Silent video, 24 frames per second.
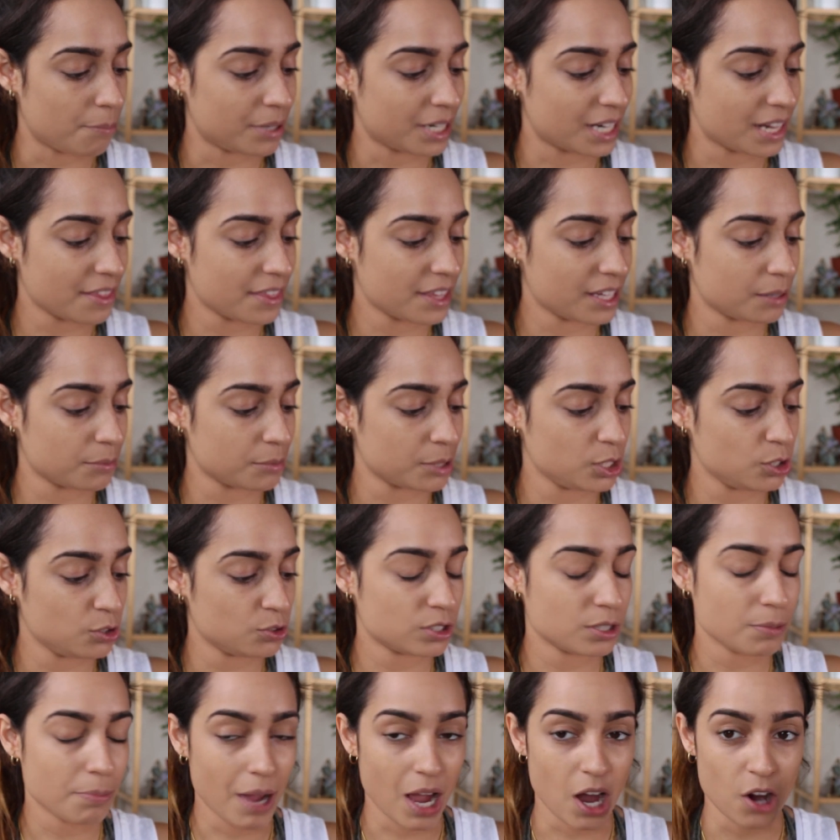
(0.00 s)
but I think I'm gonna
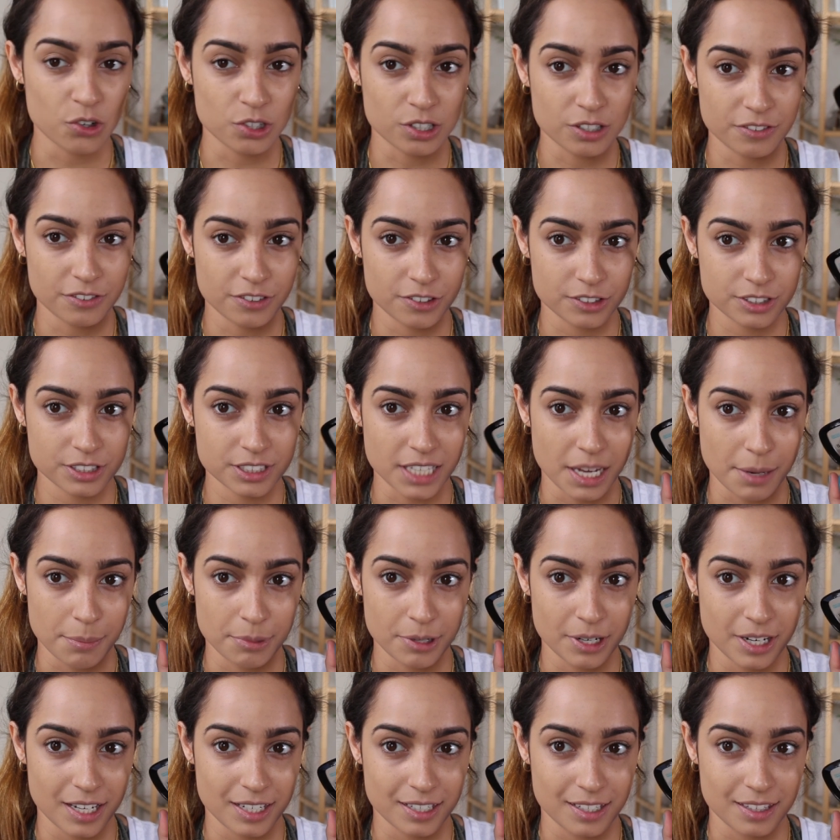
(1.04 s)
use the powder first
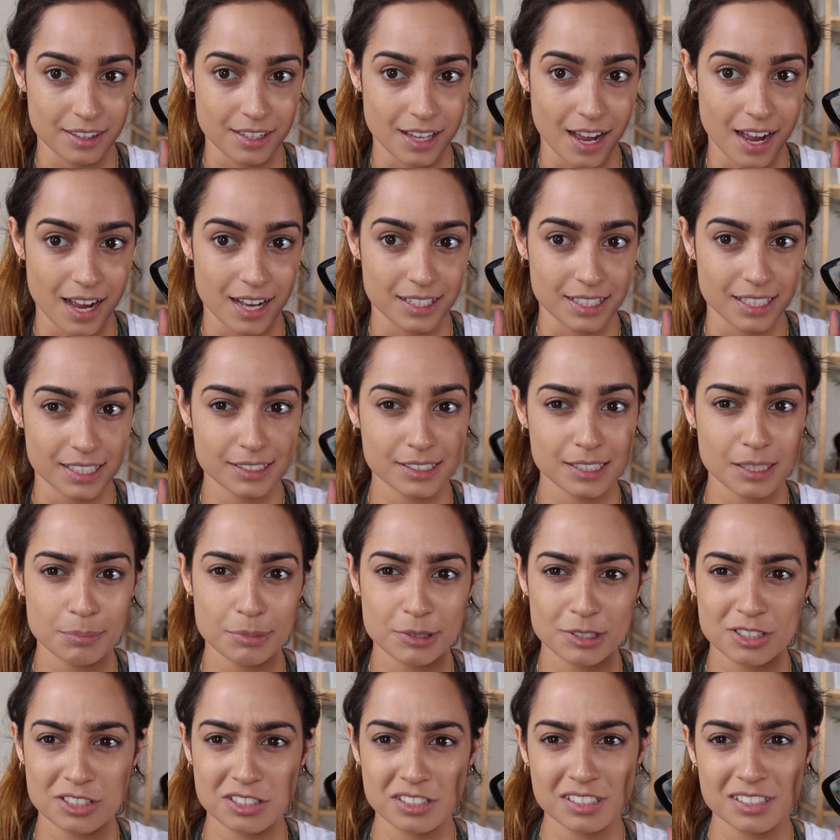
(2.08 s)
separate and then the highlight
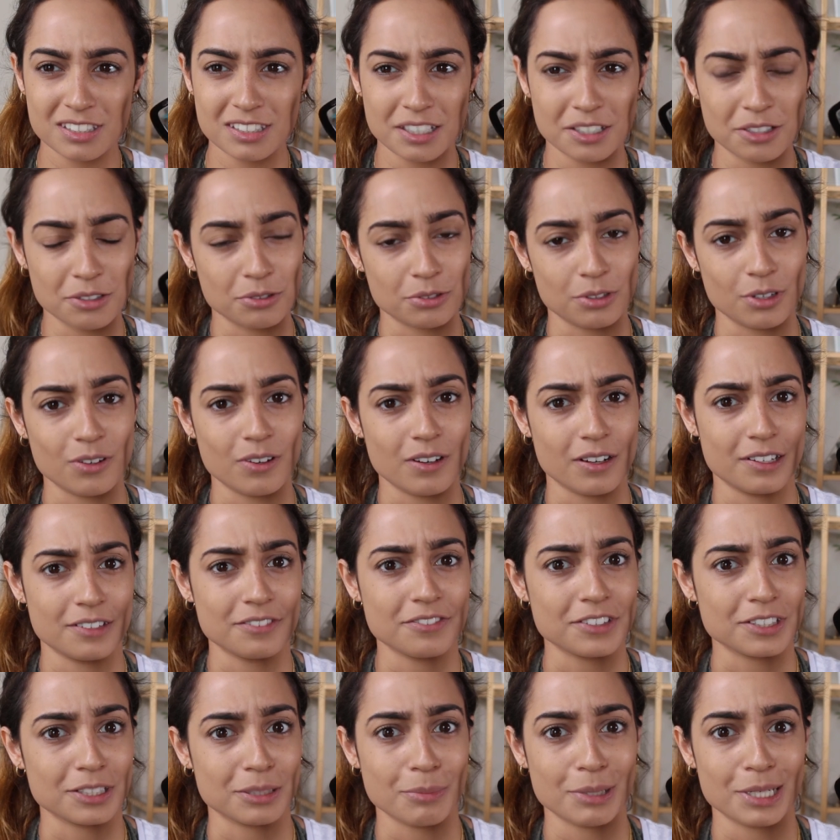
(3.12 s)
separate just because I don't know how I
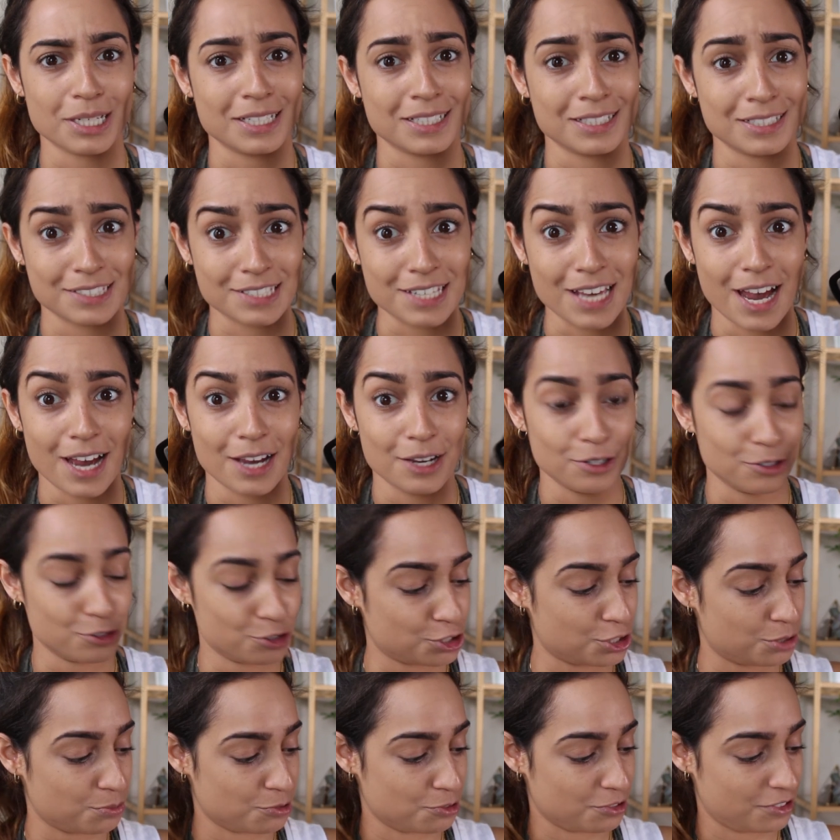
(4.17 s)
feel about an entire
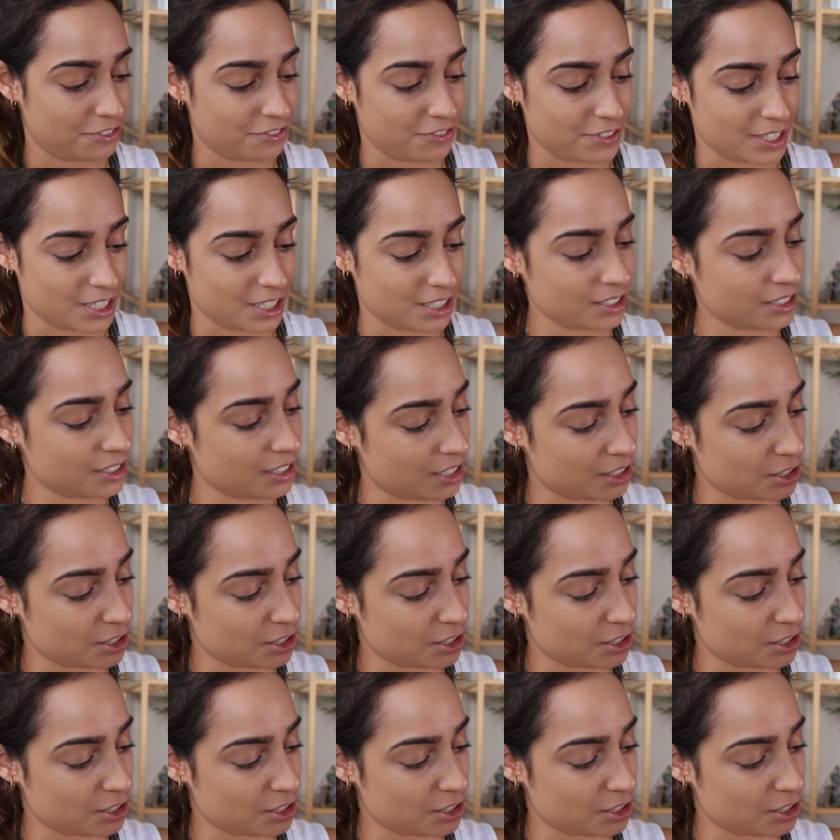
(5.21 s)
shimmery face.